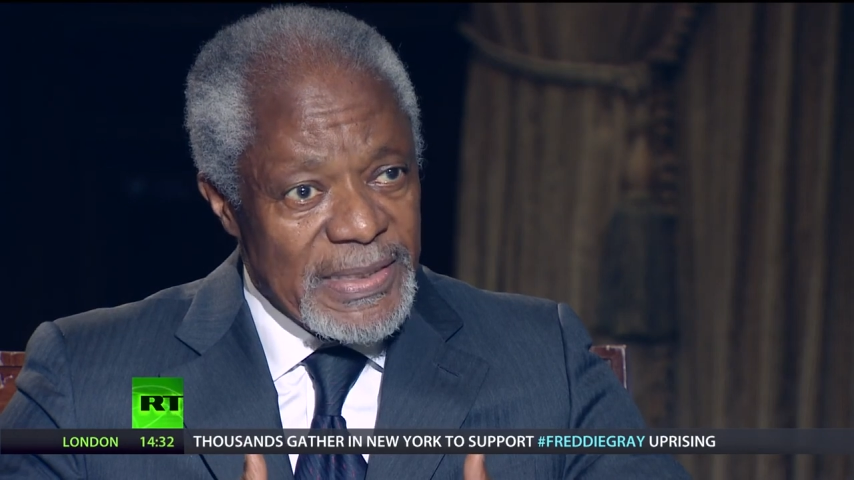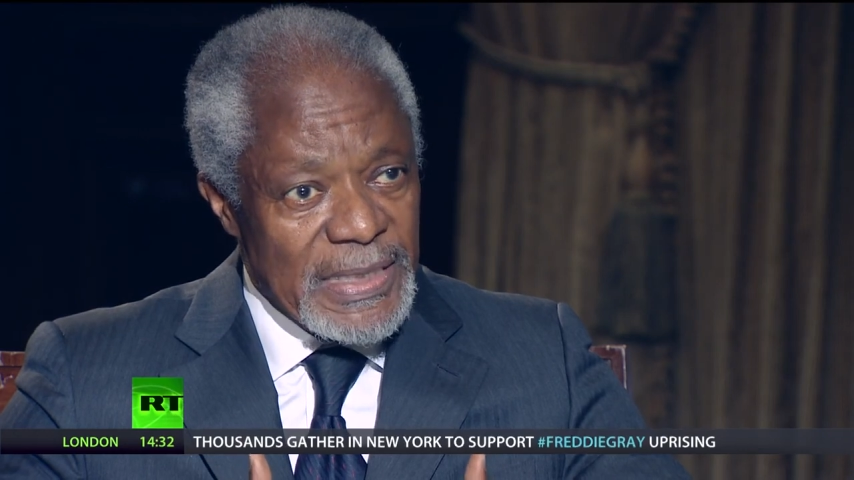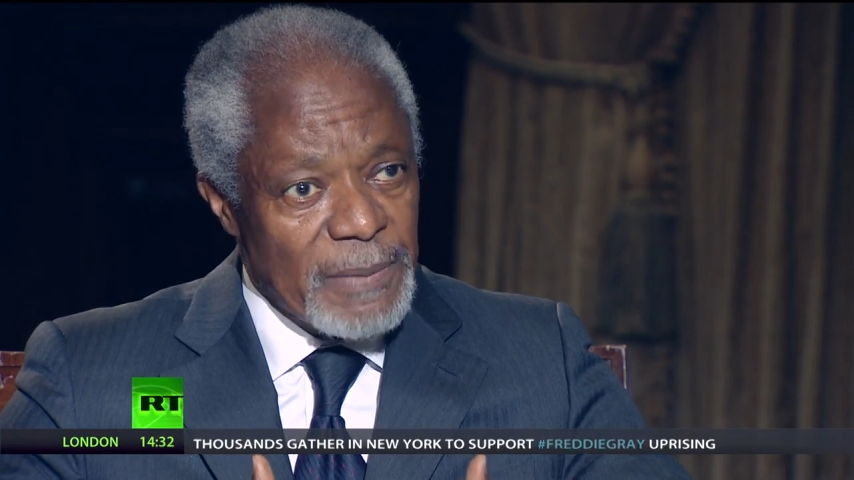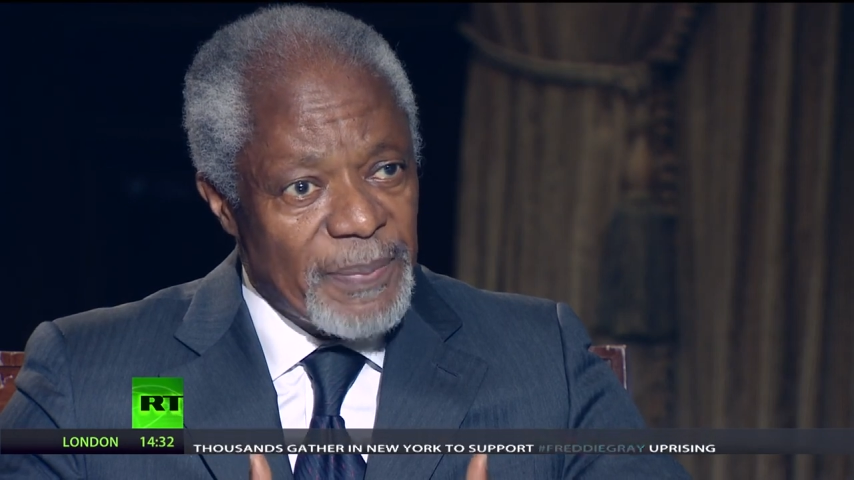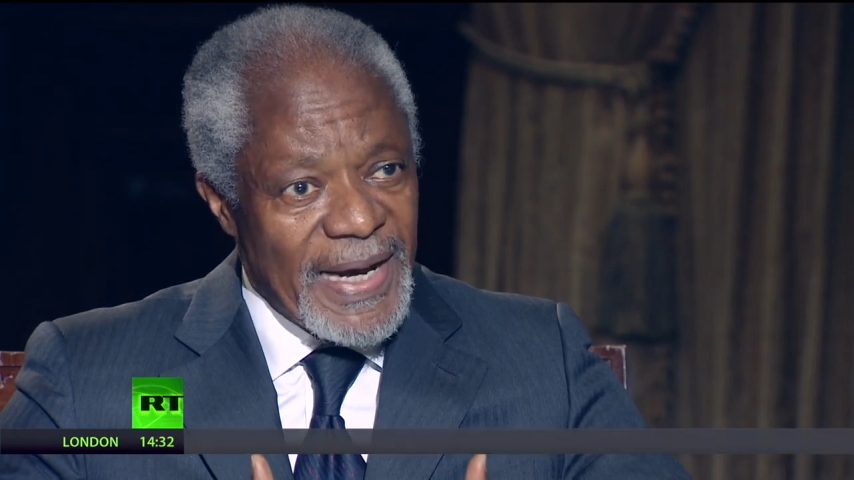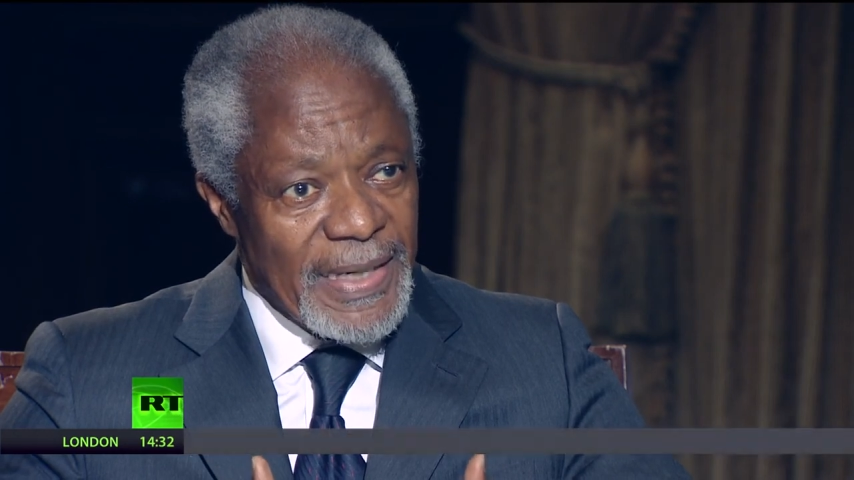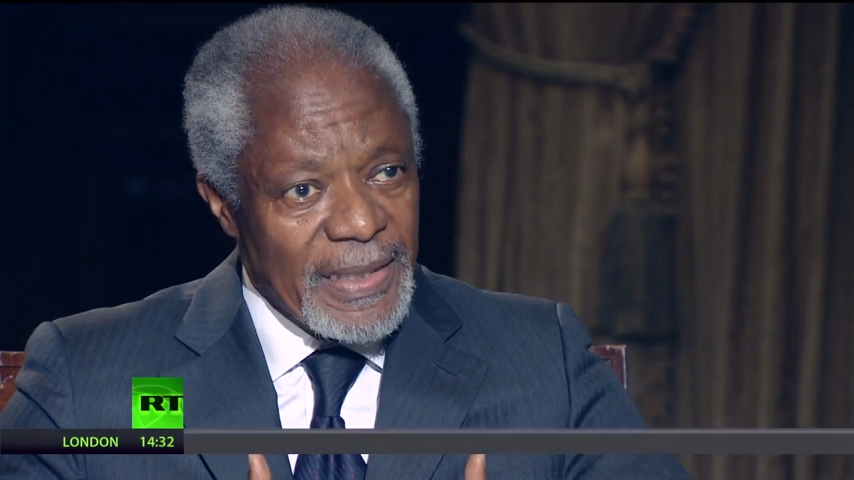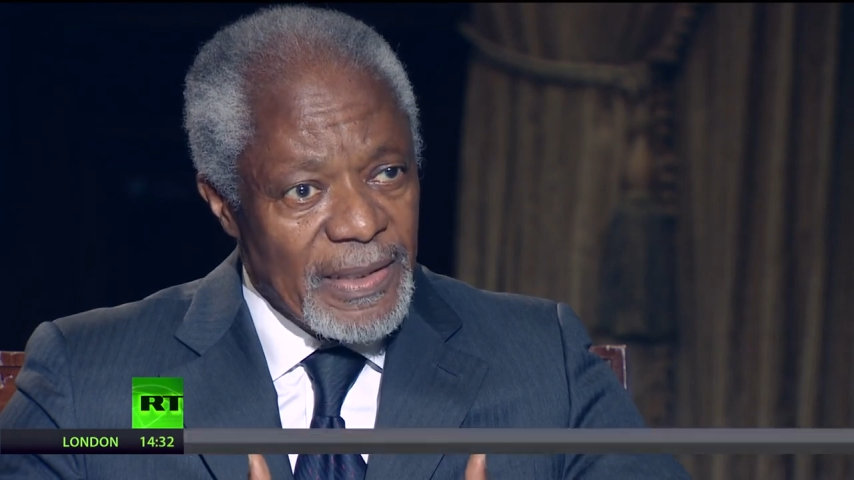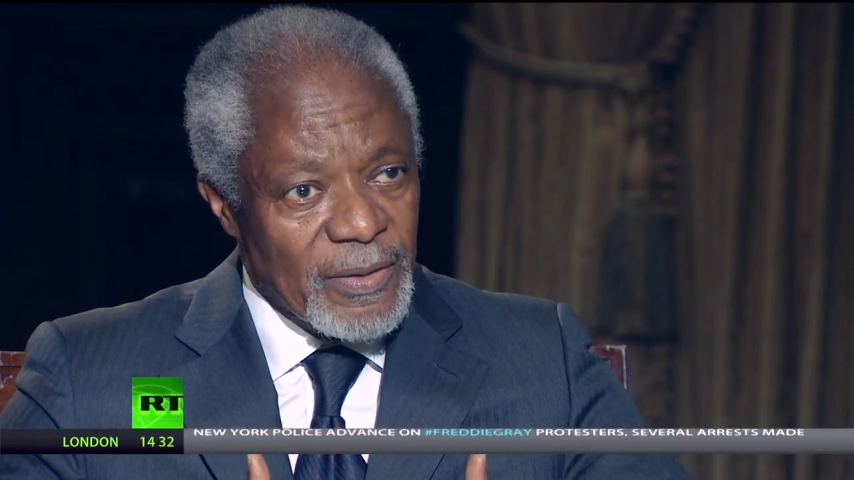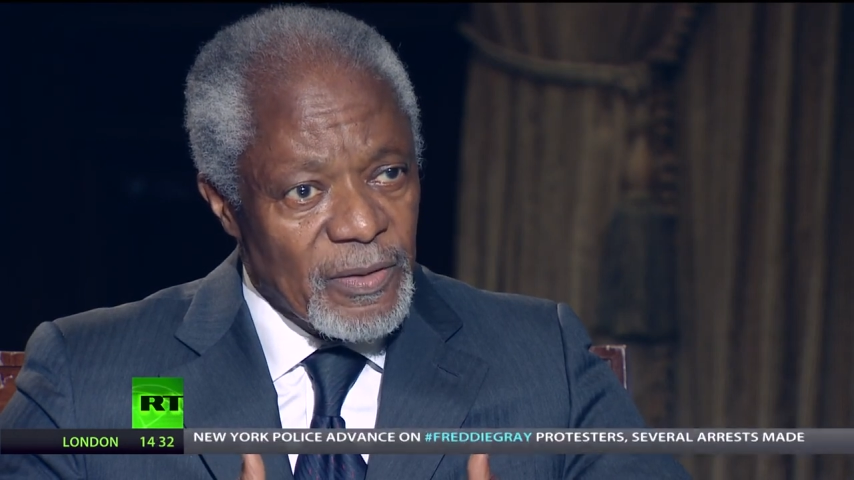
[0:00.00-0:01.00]
sit back
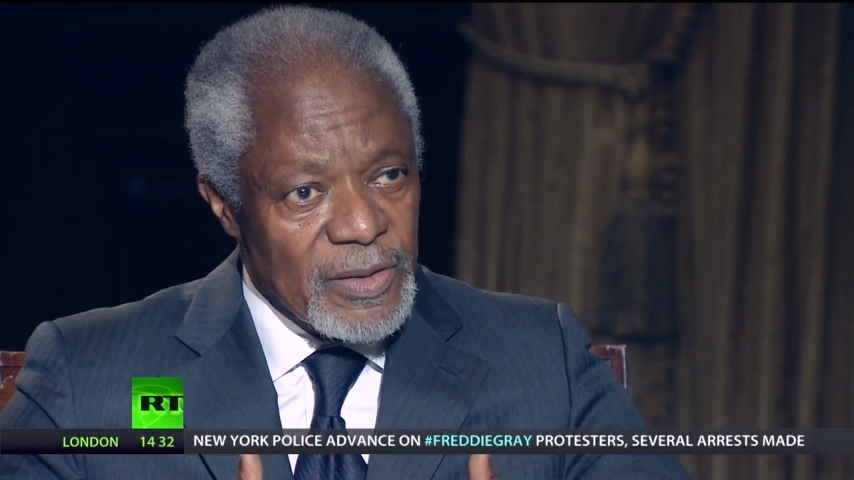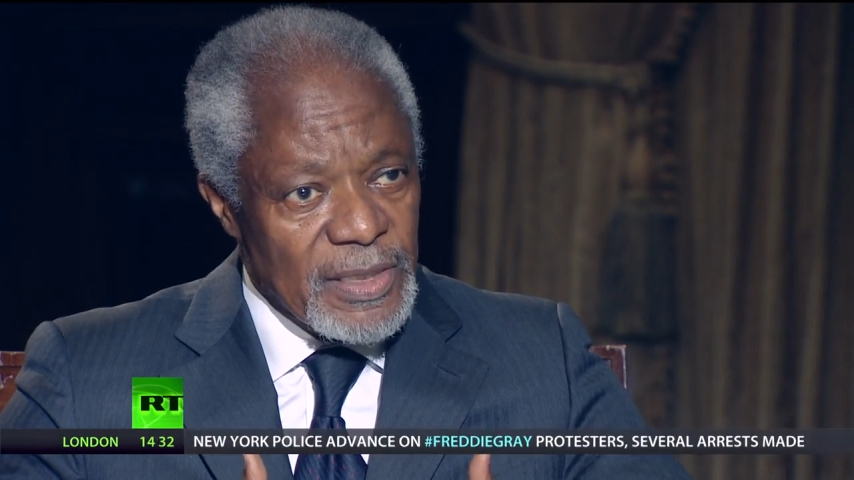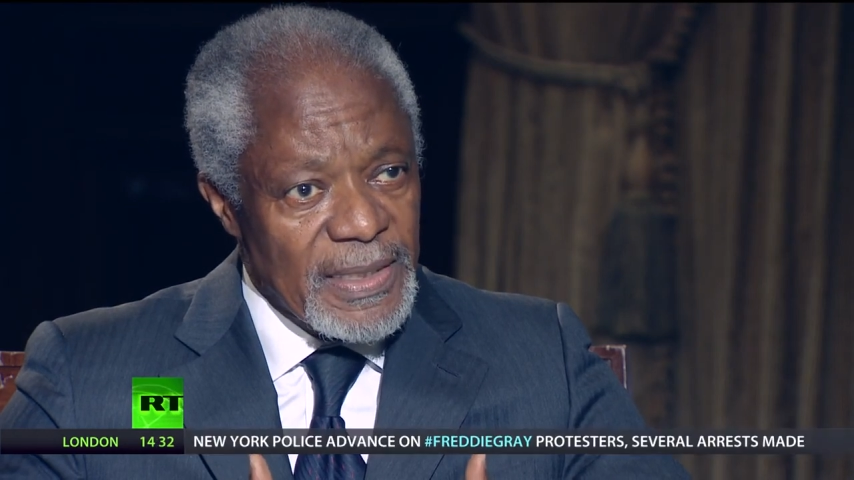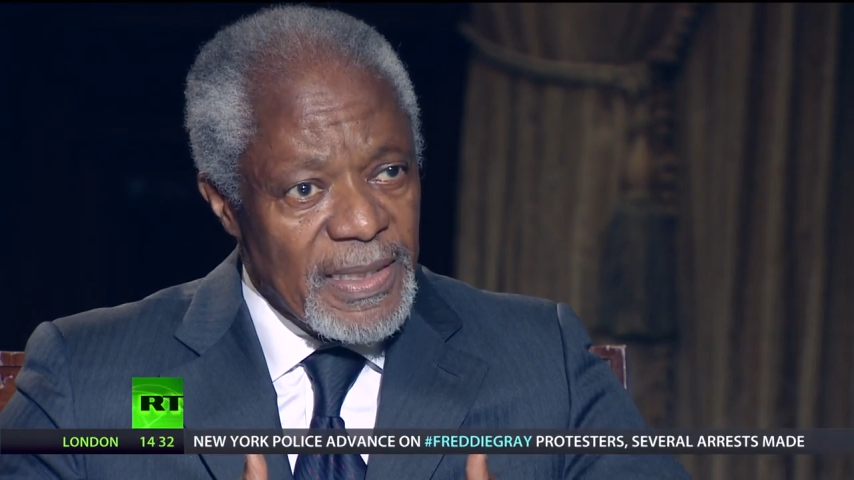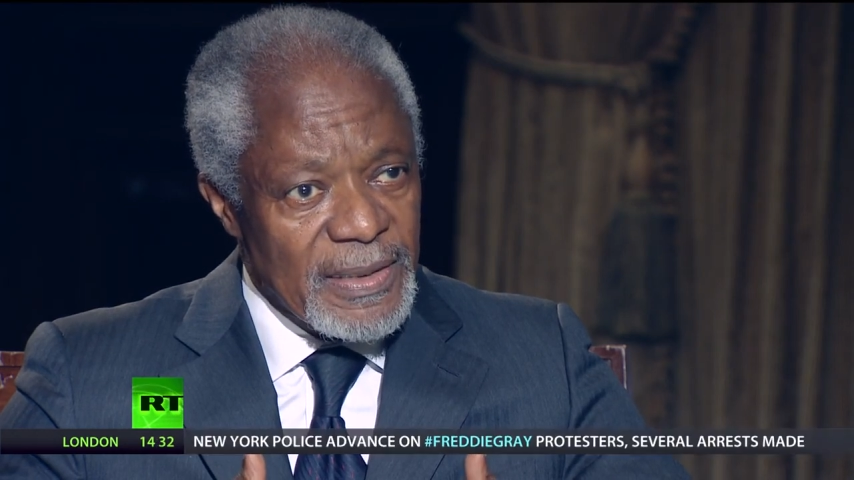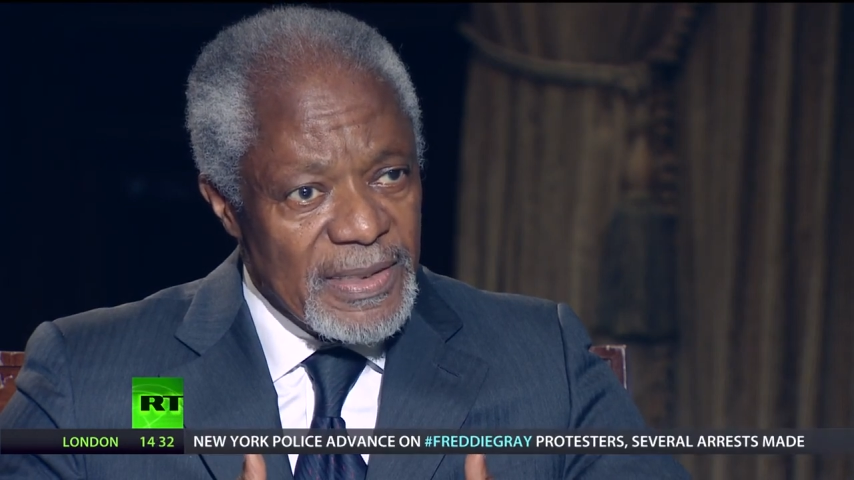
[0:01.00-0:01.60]
and consider it